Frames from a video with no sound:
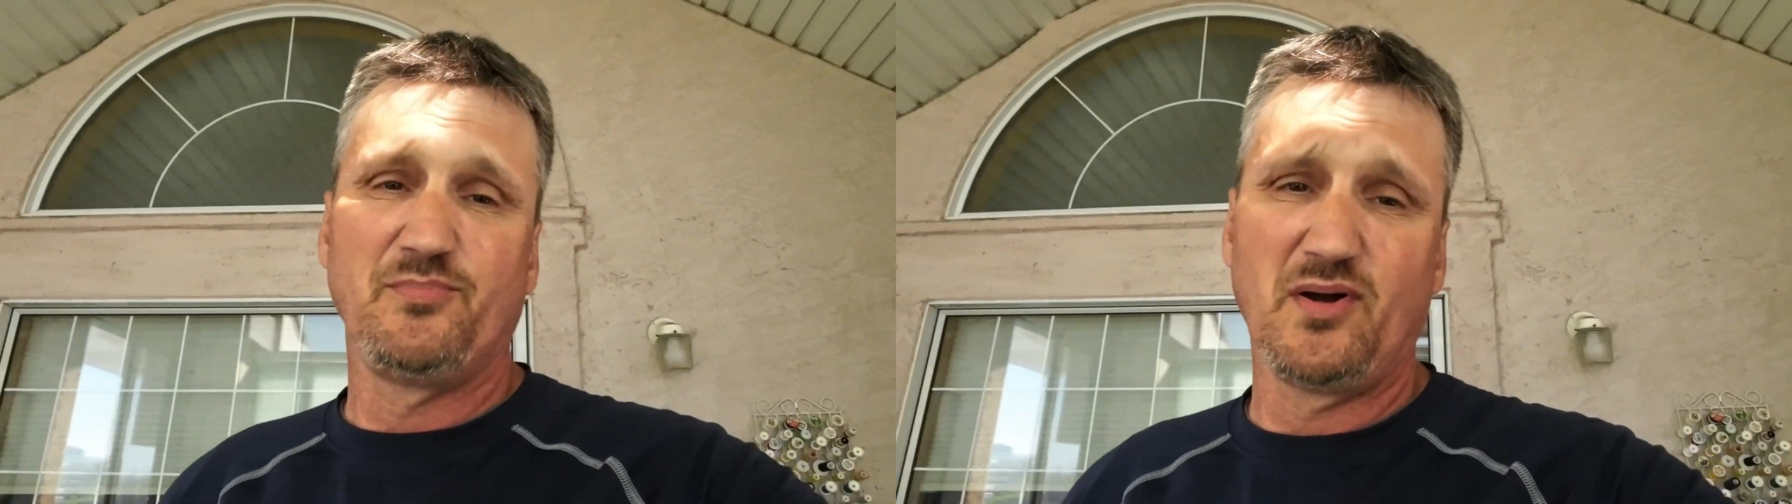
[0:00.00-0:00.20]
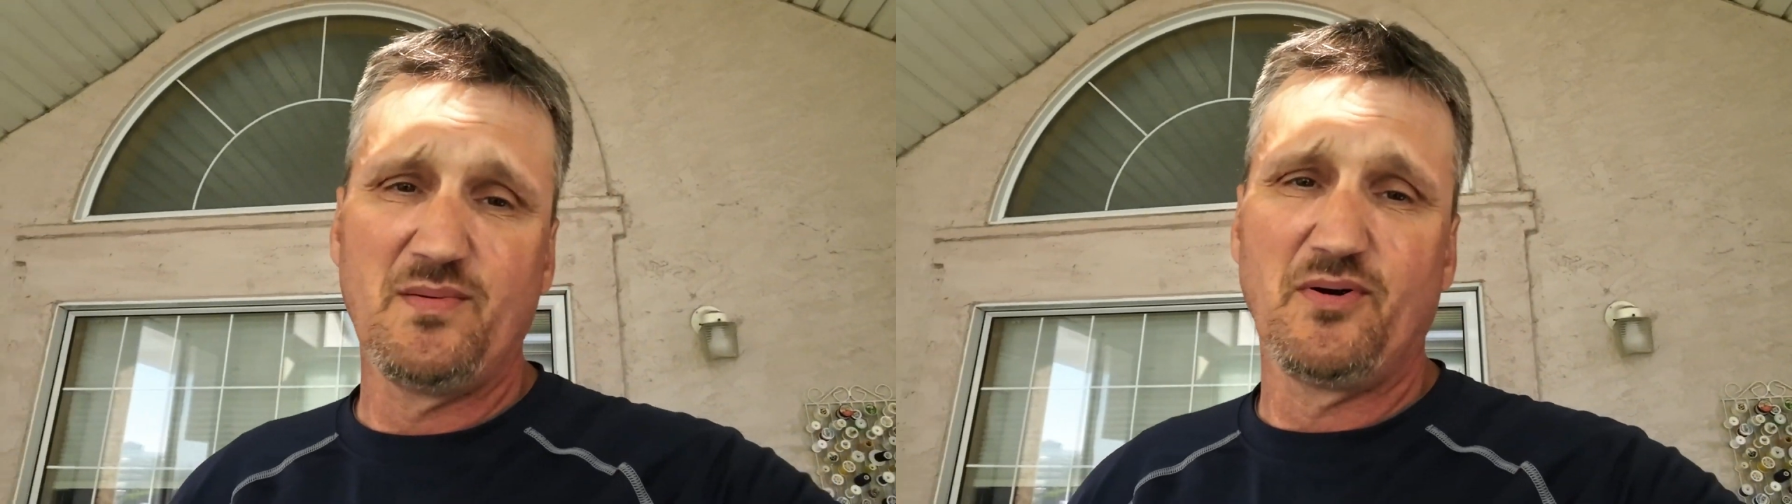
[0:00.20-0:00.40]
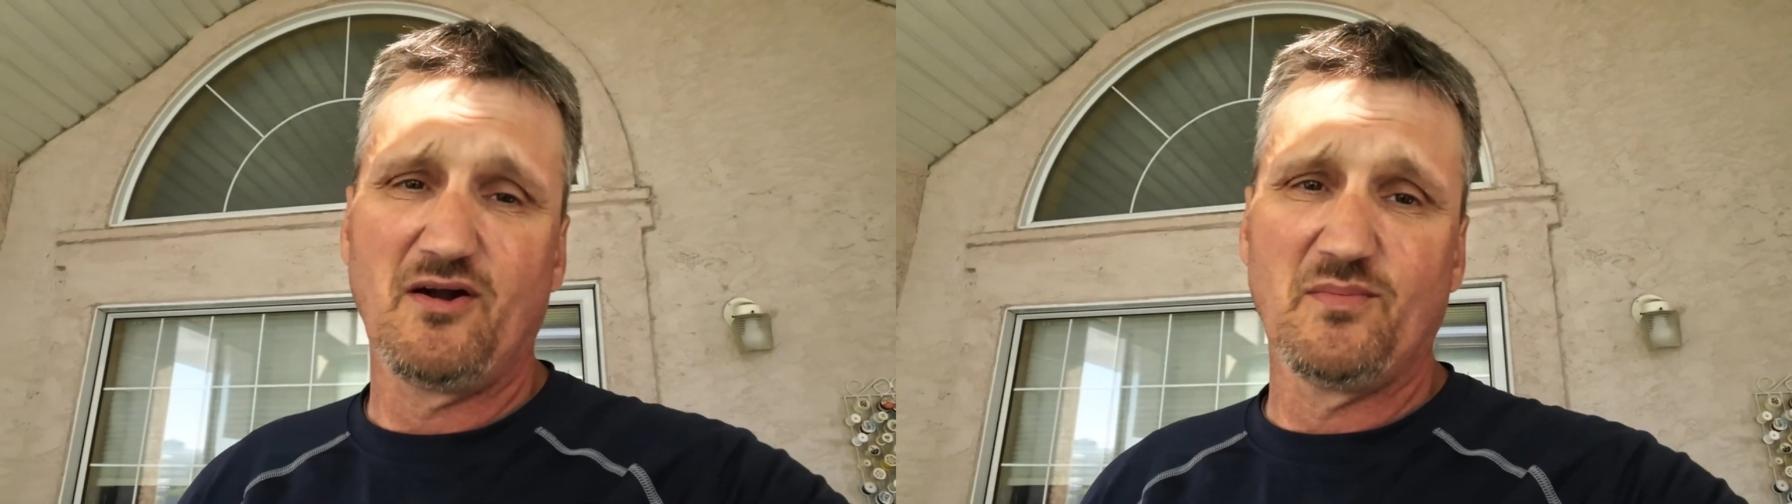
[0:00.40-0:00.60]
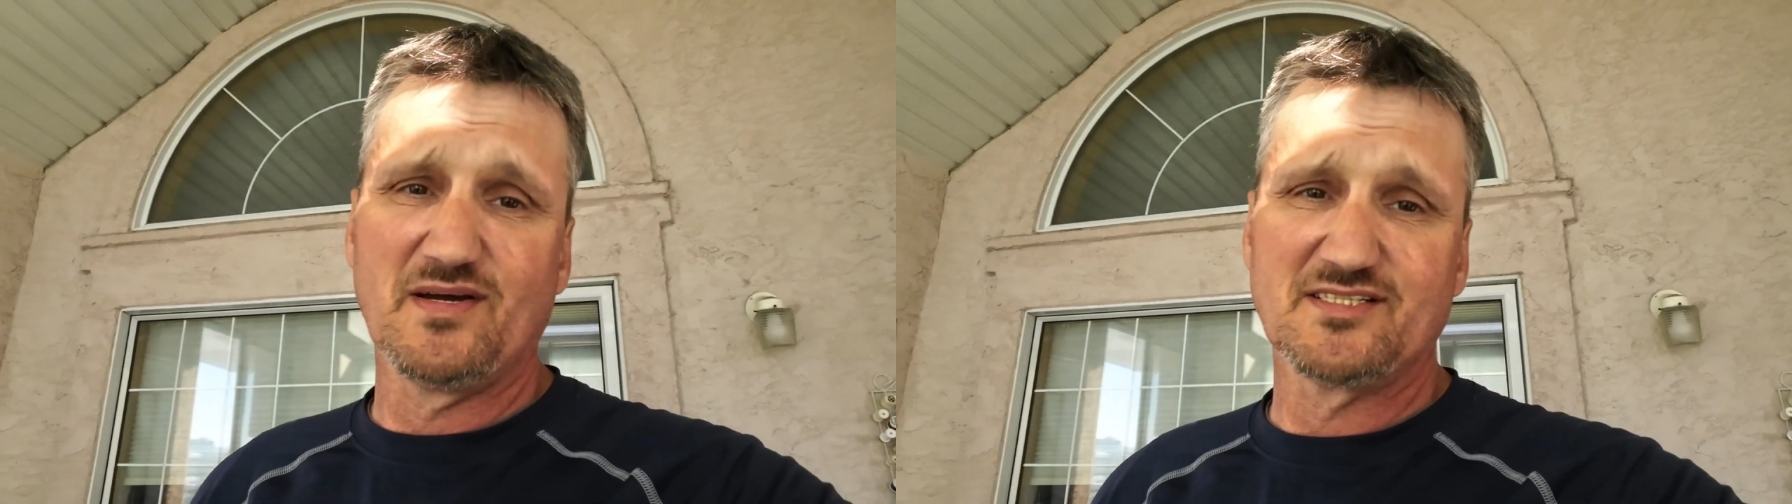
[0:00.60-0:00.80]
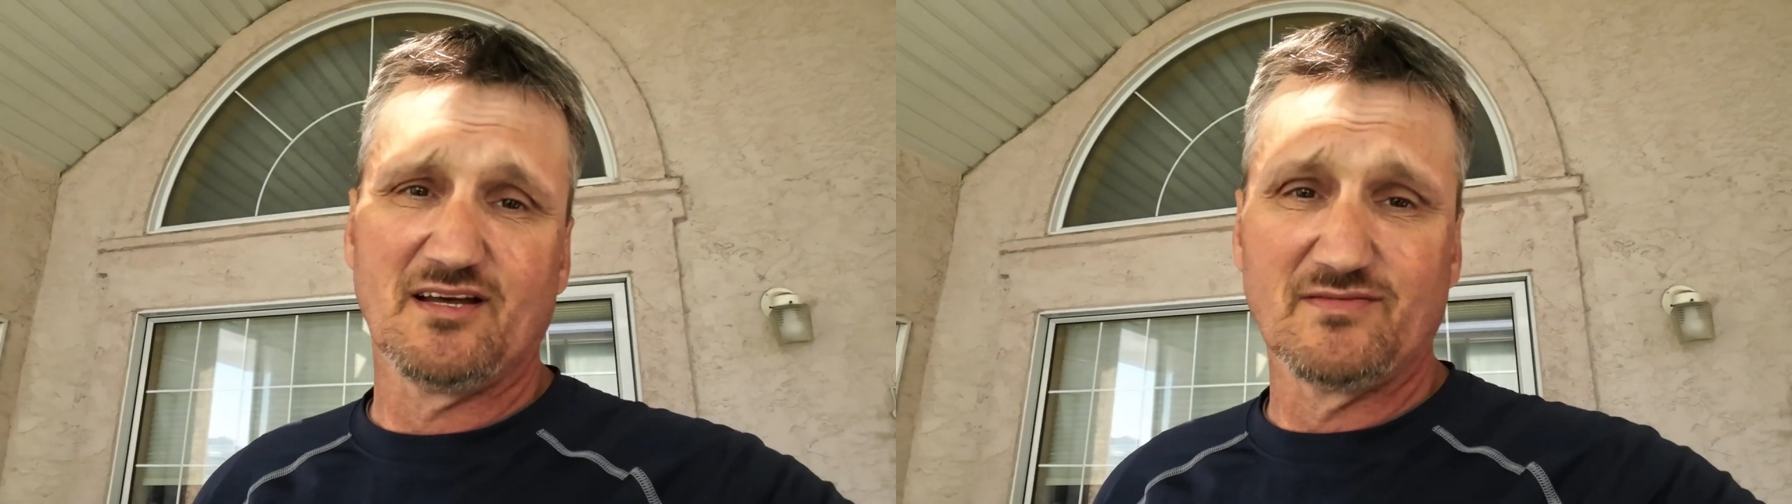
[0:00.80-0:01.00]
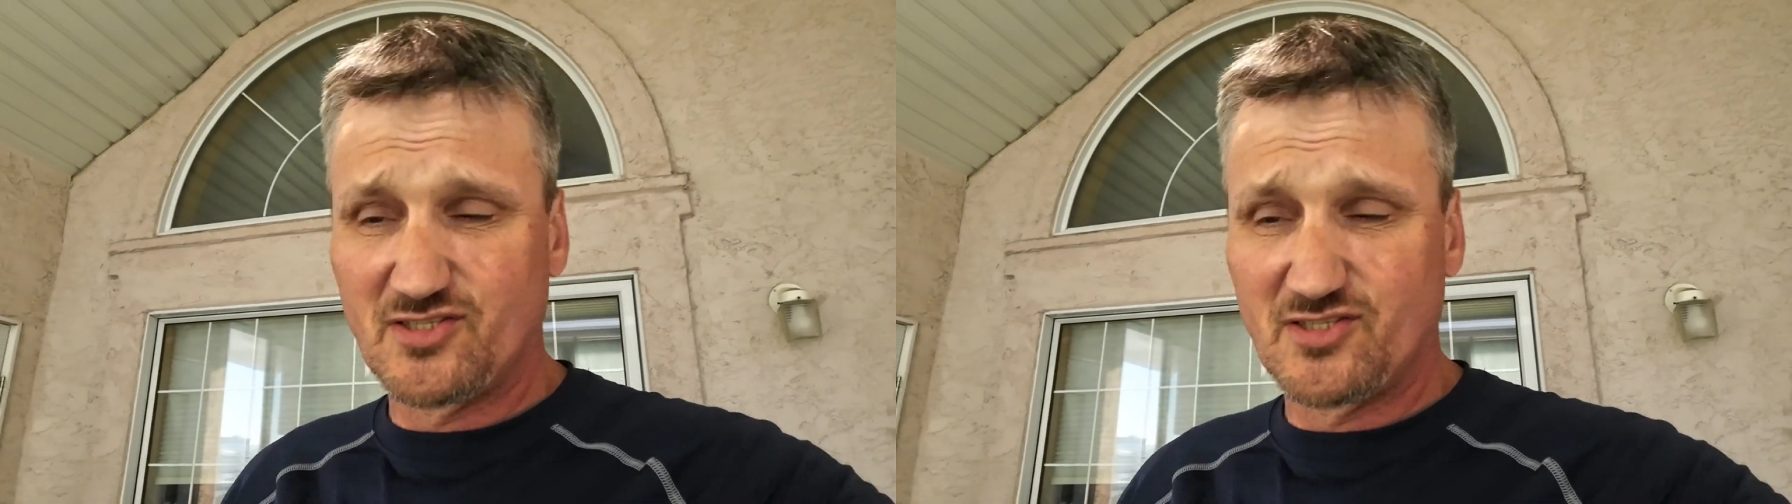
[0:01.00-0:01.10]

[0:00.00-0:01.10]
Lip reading: pretty proud of myself.